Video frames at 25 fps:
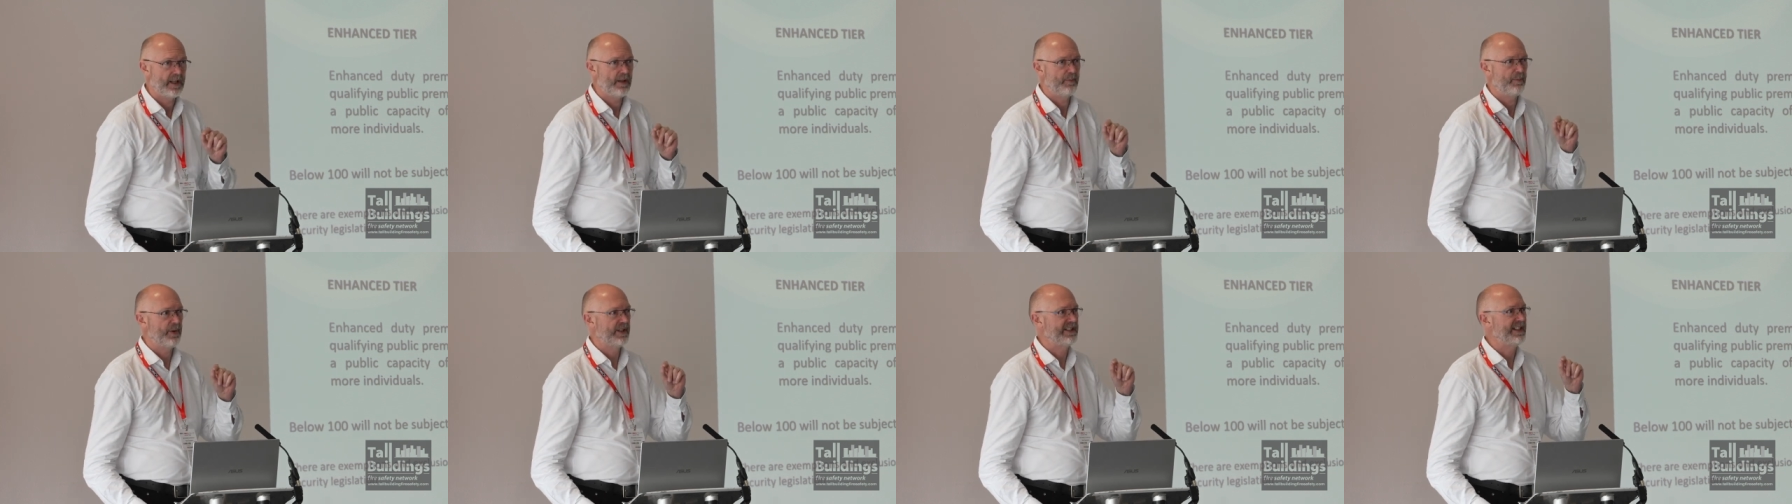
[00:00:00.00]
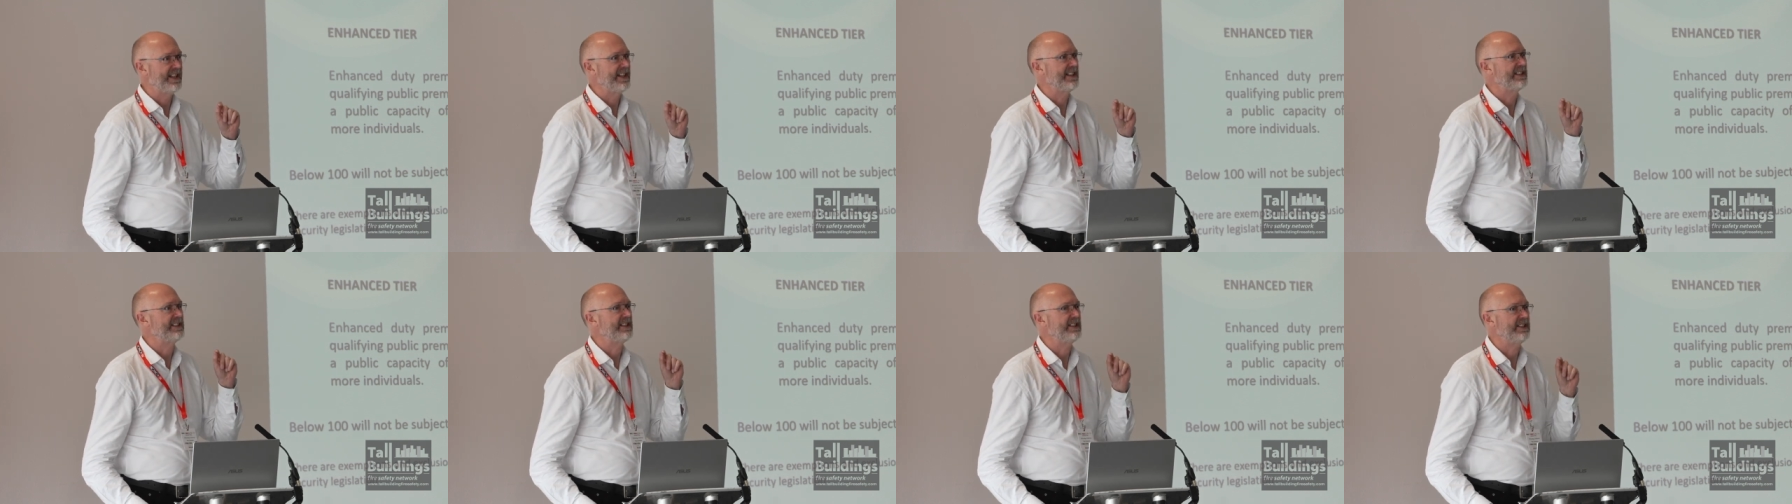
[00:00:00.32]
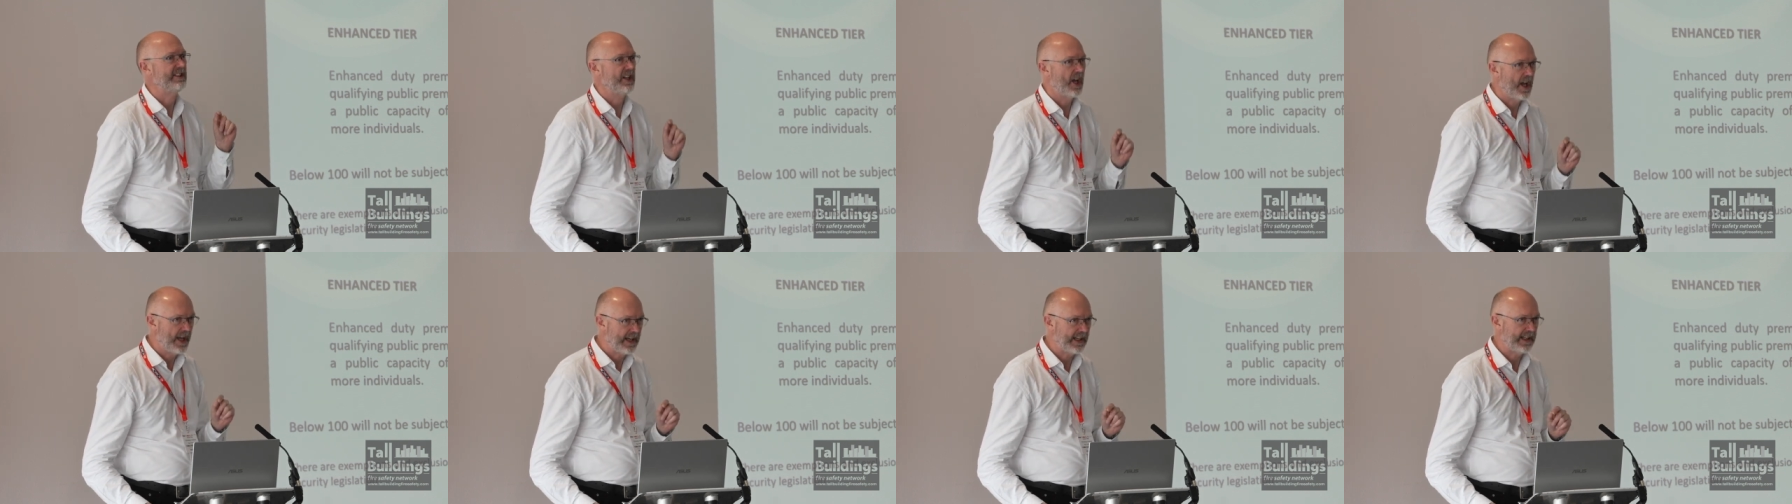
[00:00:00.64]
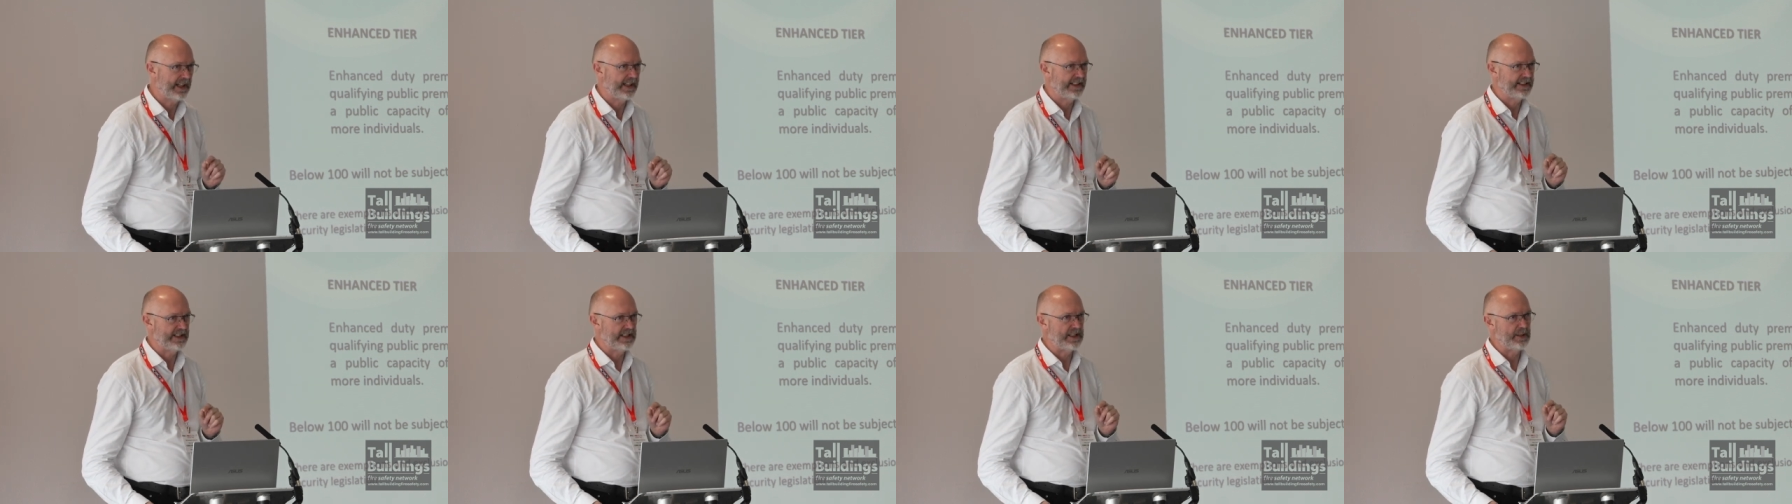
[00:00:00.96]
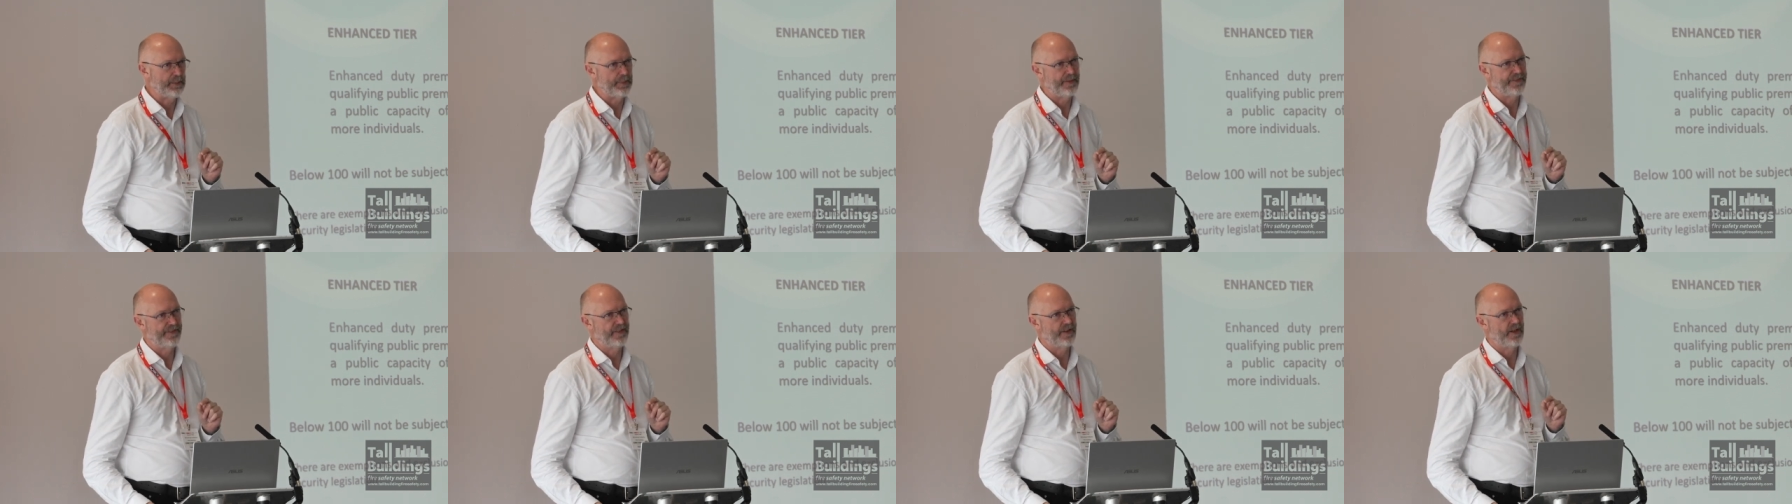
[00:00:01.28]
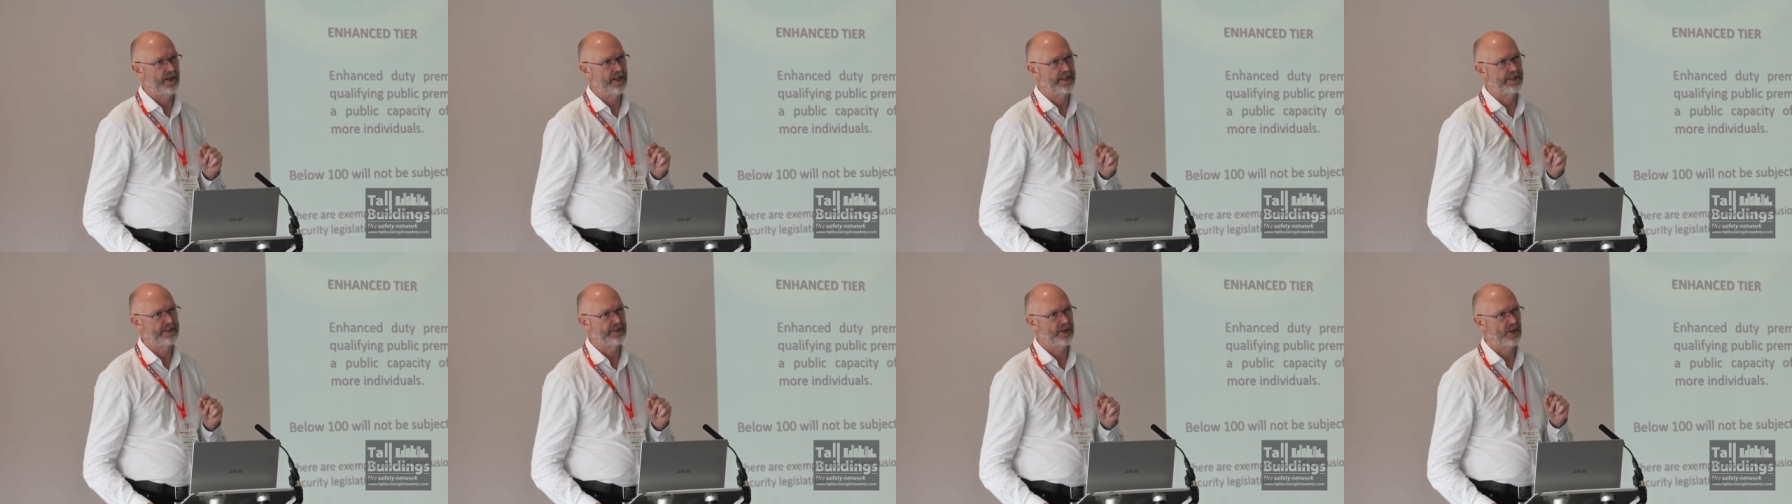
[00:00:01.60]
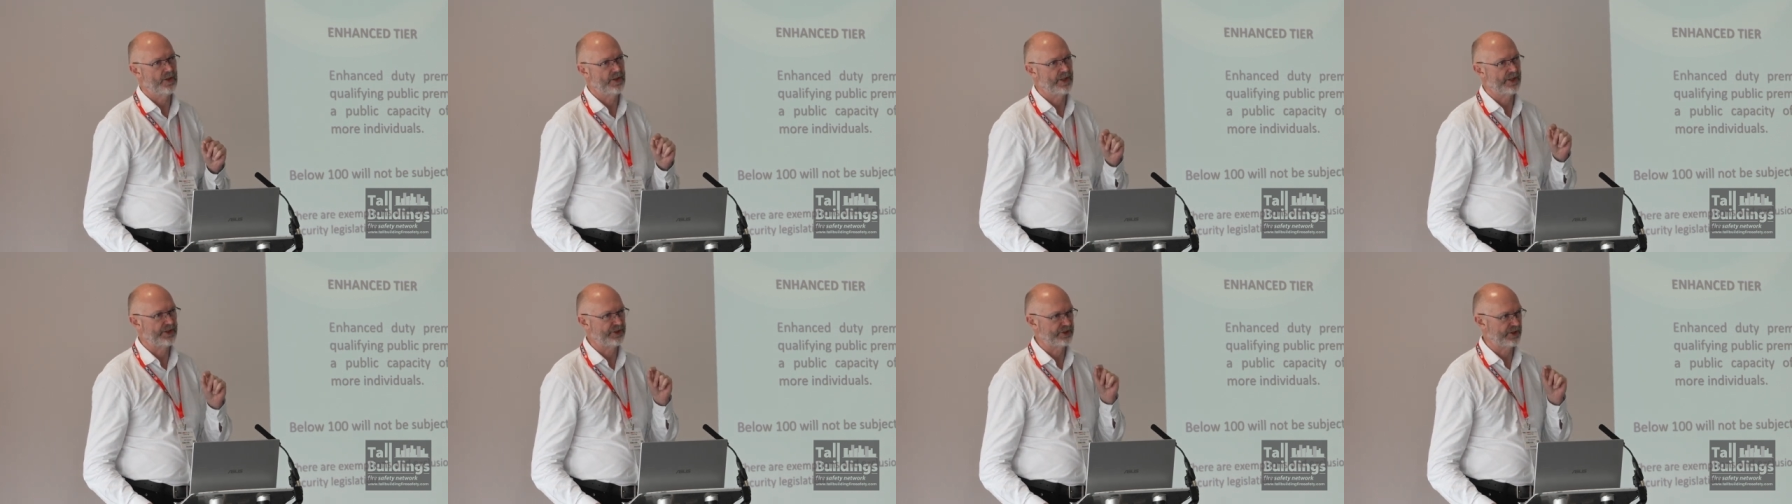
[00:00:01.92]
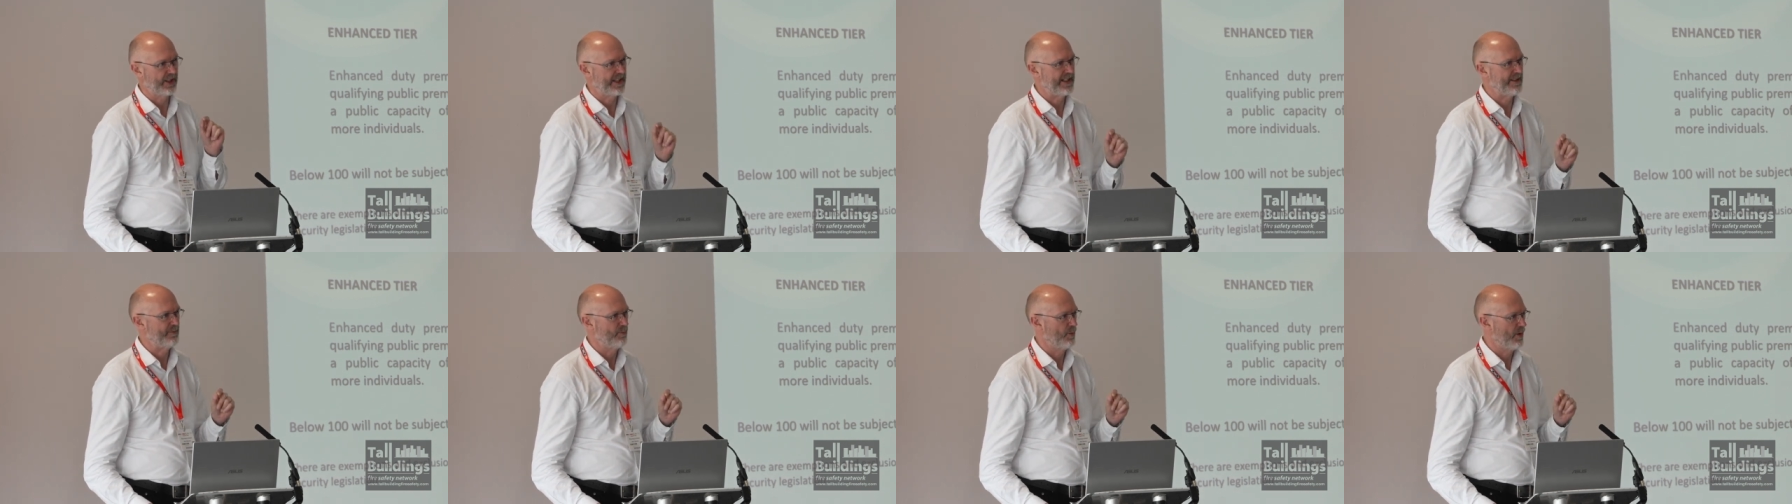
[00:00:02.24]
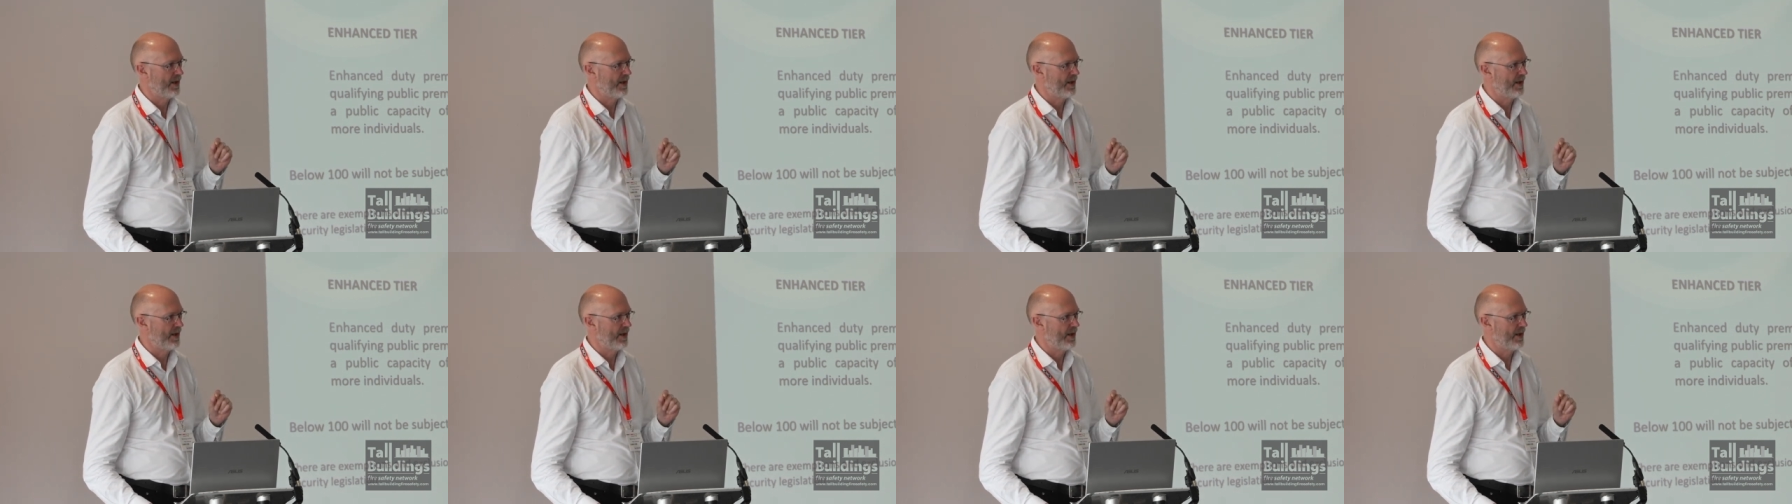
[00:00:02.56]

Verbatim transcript: but it is likely to be defined on the same